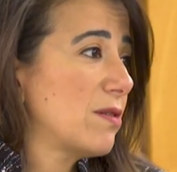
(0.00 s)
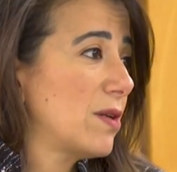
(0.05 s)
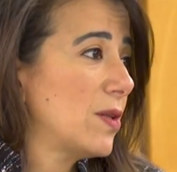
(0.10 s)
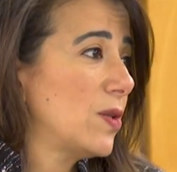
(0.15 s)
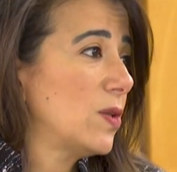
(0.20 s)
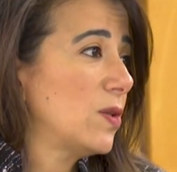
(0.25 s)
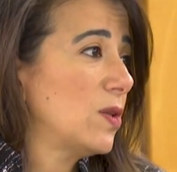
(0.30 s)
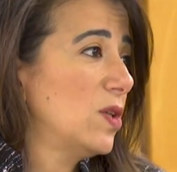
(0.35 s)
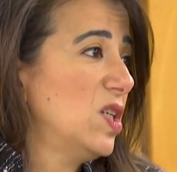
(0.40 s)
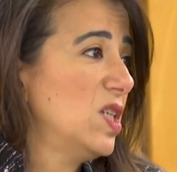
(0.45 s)

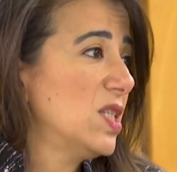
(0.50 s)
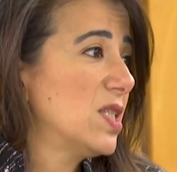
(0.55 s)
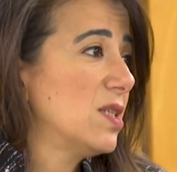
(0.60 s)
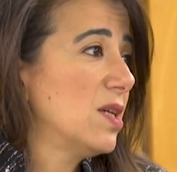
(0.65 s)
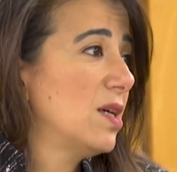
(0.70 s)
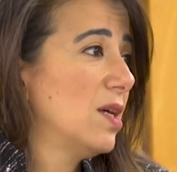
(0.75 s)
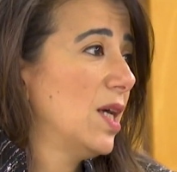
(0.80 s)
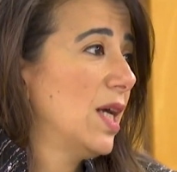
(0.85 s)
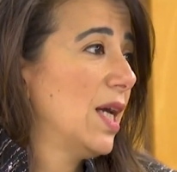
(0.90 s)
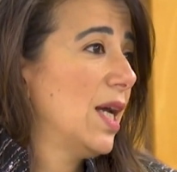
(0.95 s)
creditors,
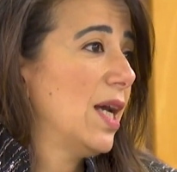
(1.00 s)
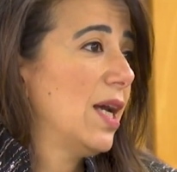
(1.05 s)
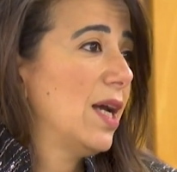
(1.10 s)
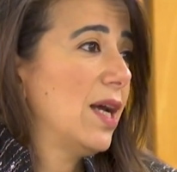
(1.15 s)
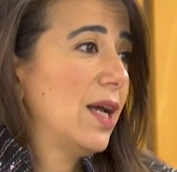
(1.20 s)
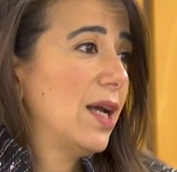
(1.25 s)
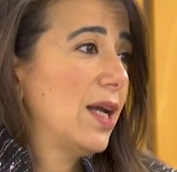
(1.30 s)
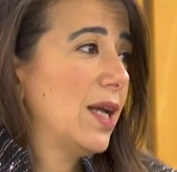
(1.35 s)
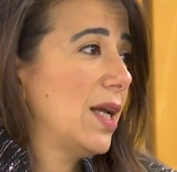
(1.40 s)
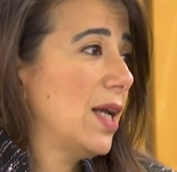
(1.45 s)

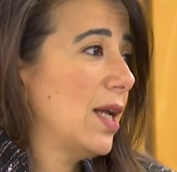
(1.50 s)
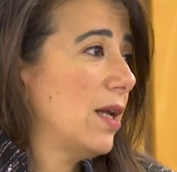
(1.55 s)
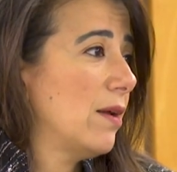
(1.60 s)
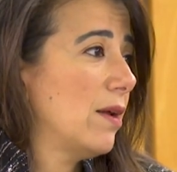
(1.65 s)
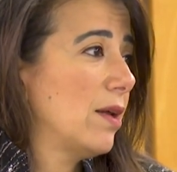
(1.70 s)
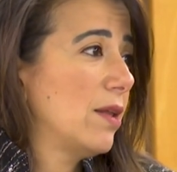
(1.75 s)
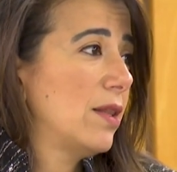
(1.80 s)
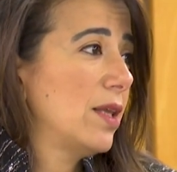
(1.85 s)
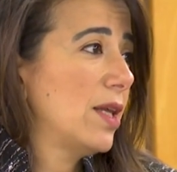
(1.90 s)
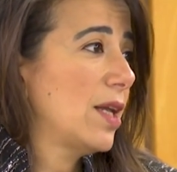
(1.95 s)
uh,
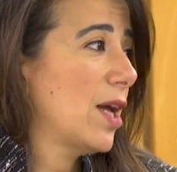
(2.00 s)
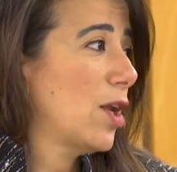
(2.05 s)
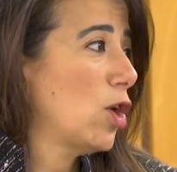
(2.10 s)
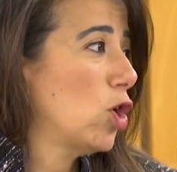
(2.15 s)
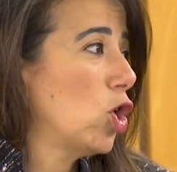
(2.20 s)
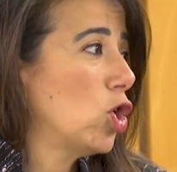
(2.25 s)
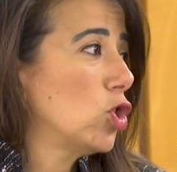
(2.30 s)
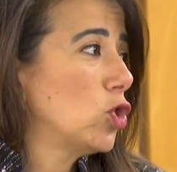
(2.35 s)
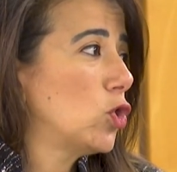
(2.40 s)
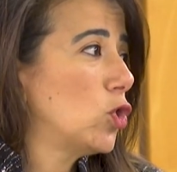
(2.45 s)
they
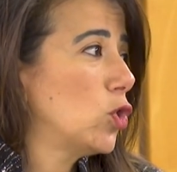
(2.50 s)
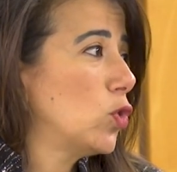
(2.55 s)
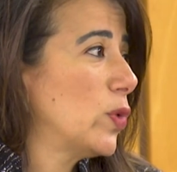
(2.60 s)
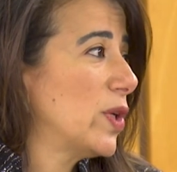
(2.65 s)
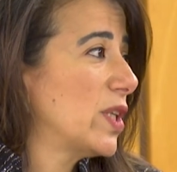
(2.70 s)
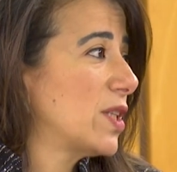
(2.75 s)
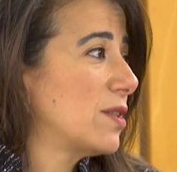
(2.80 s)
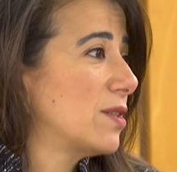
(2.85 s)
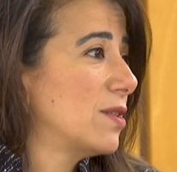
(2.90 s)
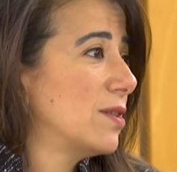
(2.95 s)
cannot do
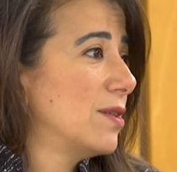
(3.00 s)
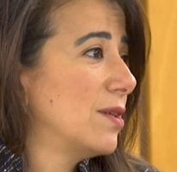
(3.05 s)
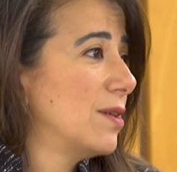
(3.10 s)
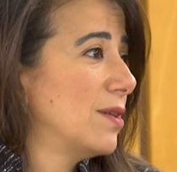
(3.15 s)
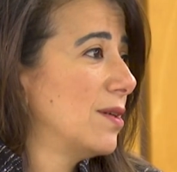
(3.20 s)
it